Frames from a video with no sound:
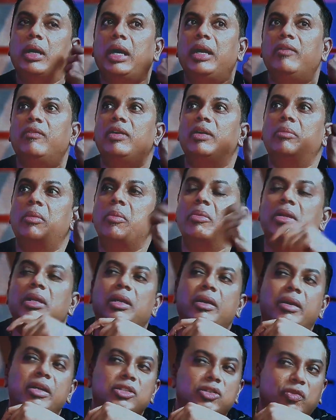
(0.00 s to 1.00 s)
you can't even remember the
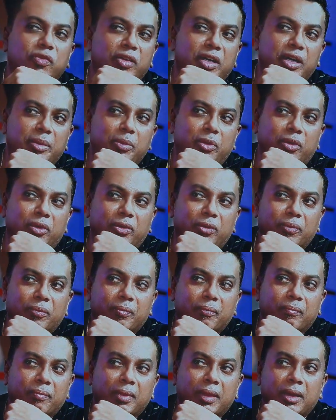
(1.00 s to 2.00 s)
lyrics of it anymore.
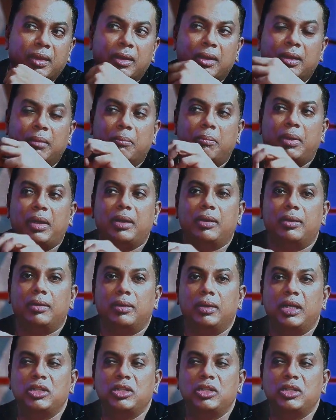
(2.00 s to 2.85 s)
But